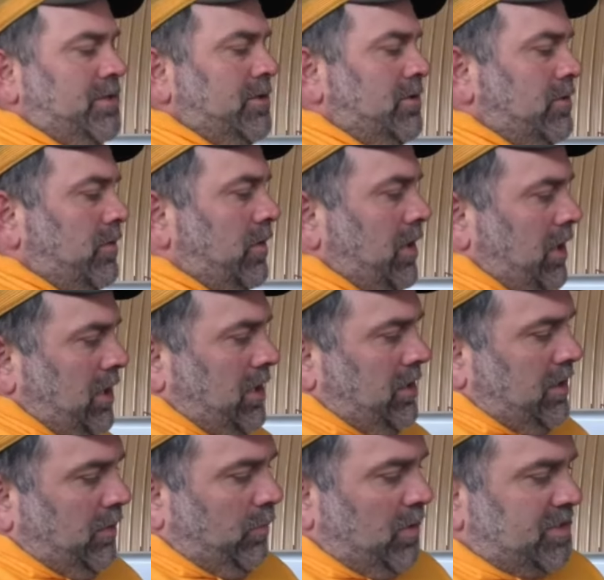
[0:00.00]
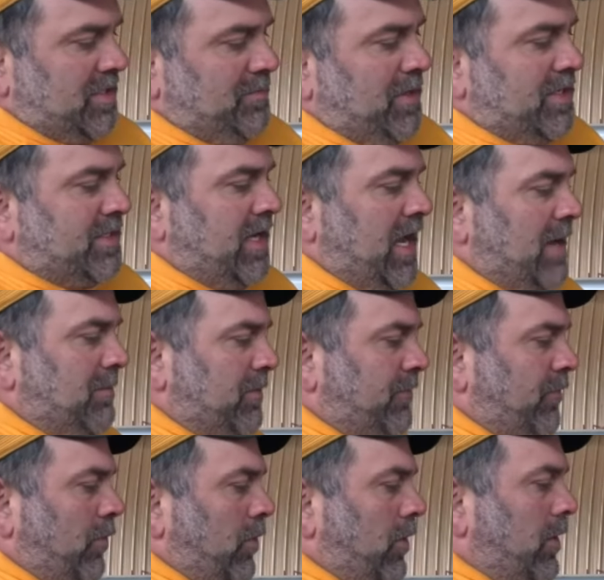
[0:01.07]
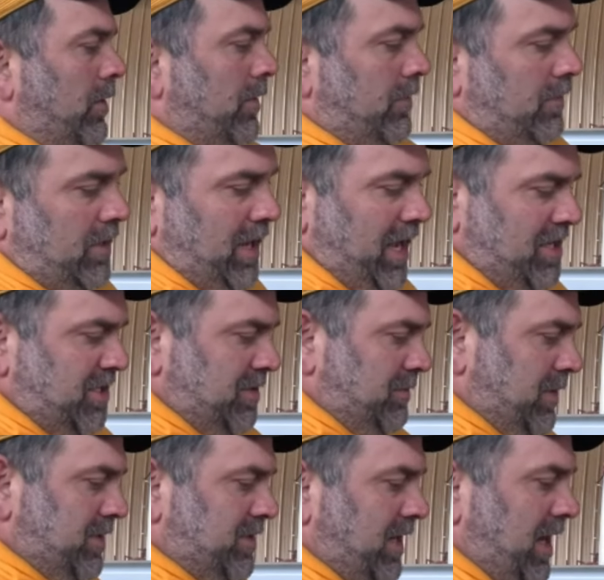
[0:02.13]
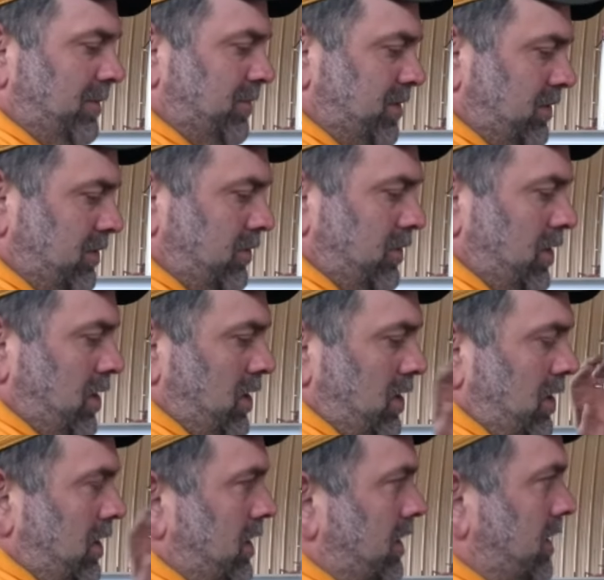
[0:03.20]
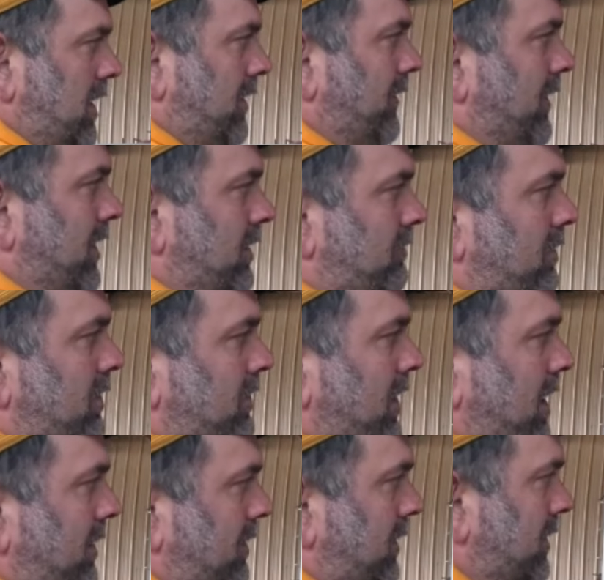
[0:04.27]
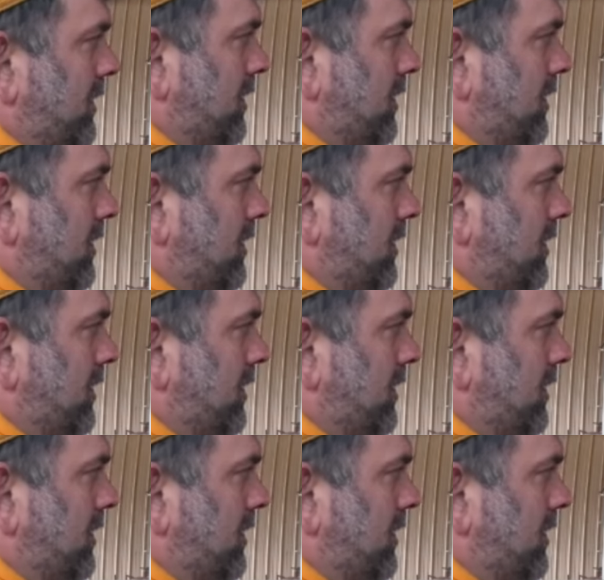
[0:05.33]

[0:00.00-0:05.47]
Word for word: too. There was a mishap before the engine mishap too. Oh yeah. Yeah, in the rear end.